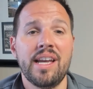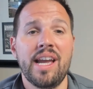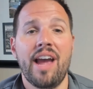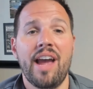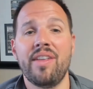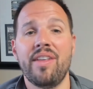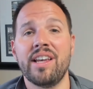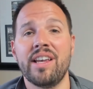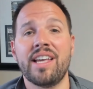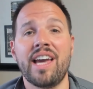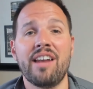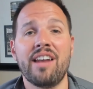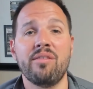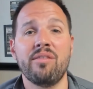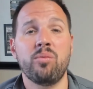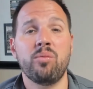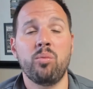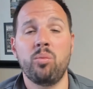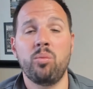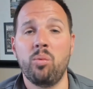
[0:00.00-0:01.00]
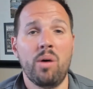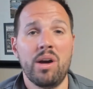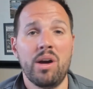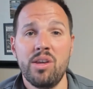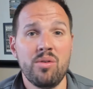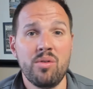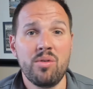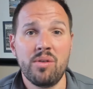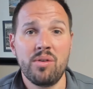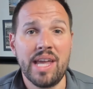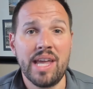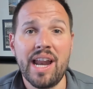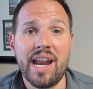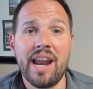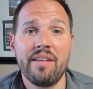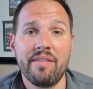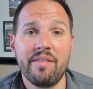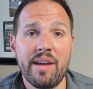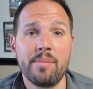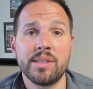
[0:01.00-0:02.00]
and then kind of what you get out
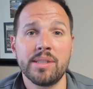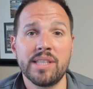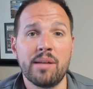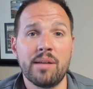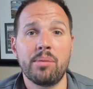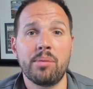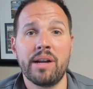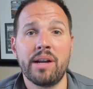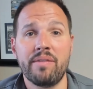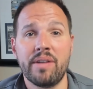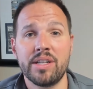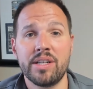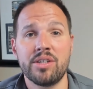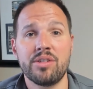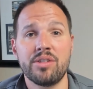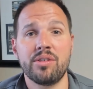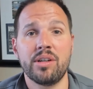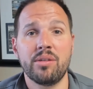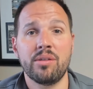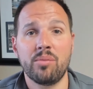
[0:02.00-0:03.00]
of Amazon Brand Registry.